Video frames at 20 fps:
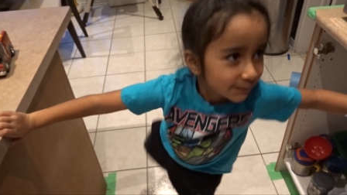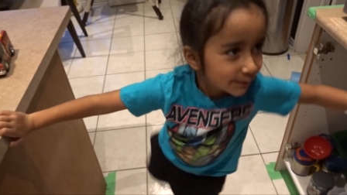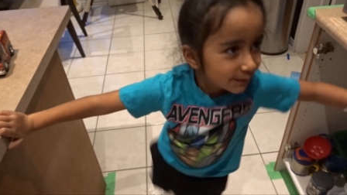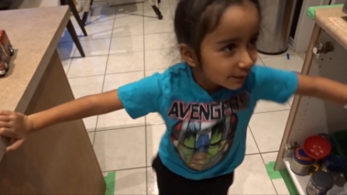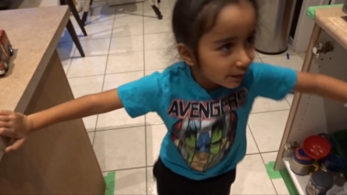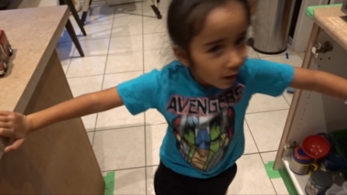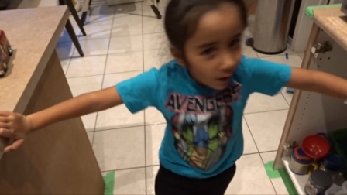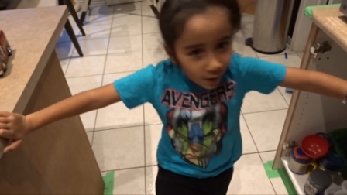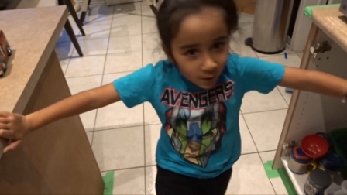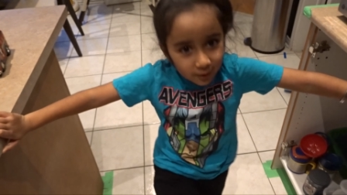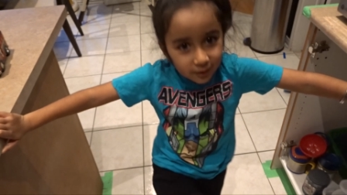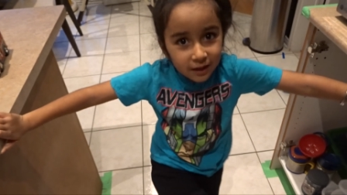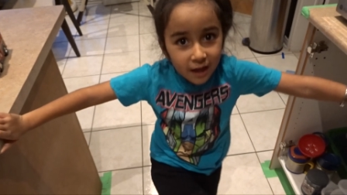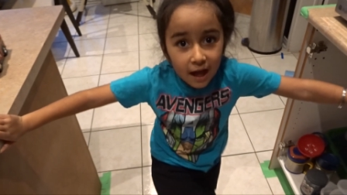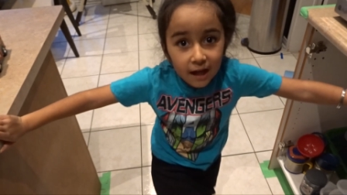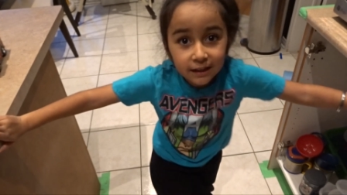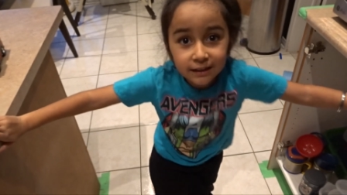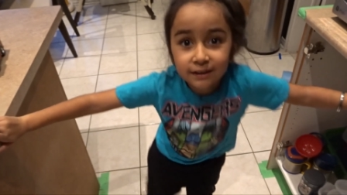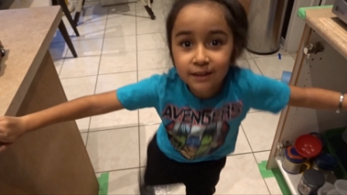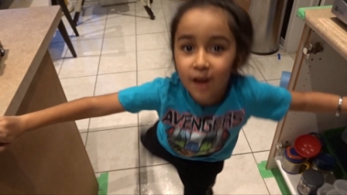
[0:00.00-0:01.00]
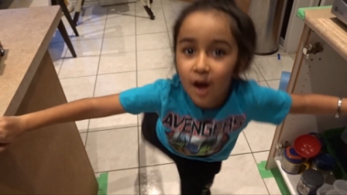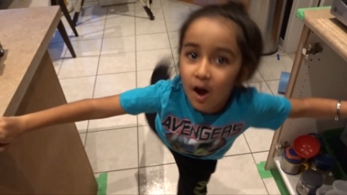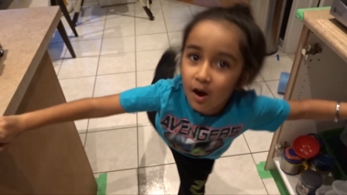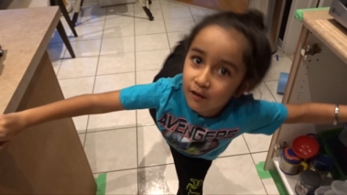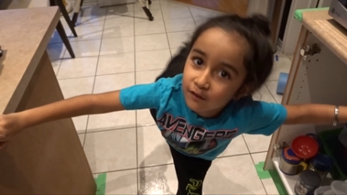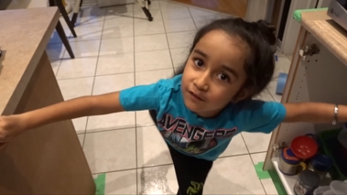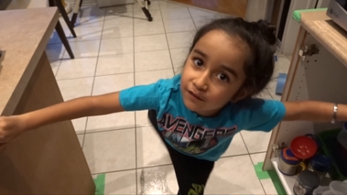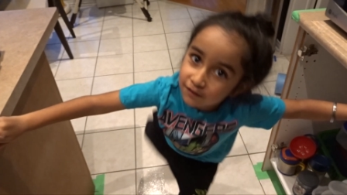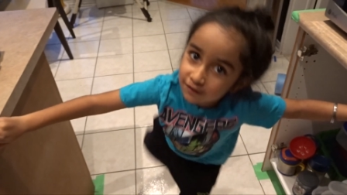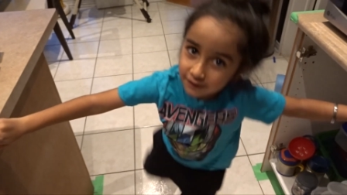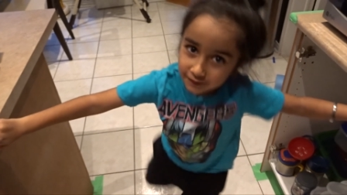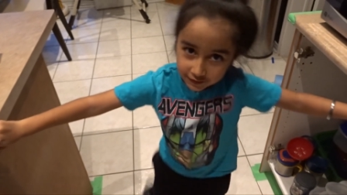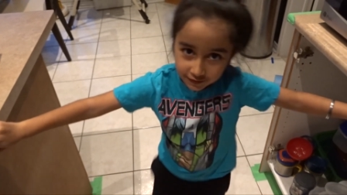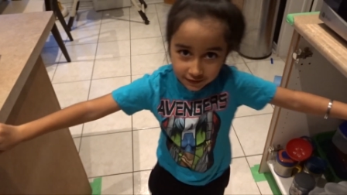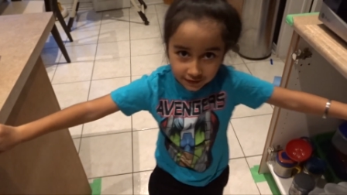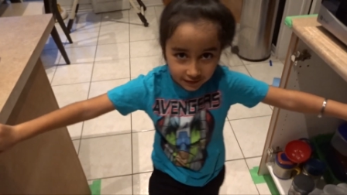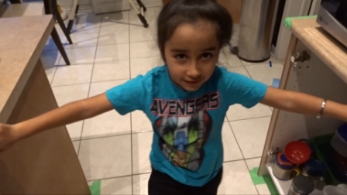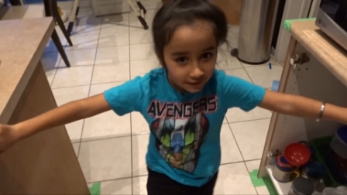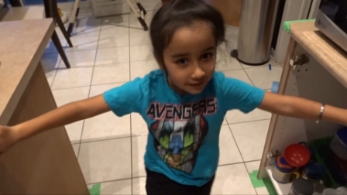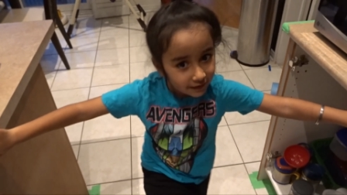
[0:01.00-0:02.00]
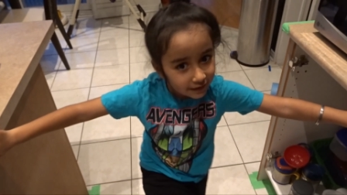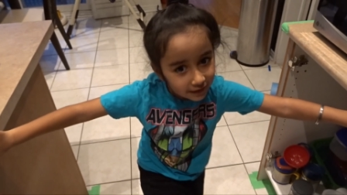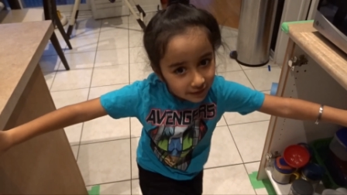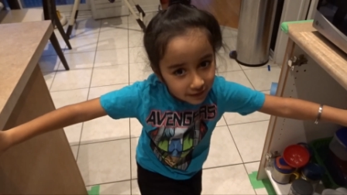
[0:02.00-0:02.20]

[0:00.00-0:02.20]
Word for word: Grown up stuff. Like what?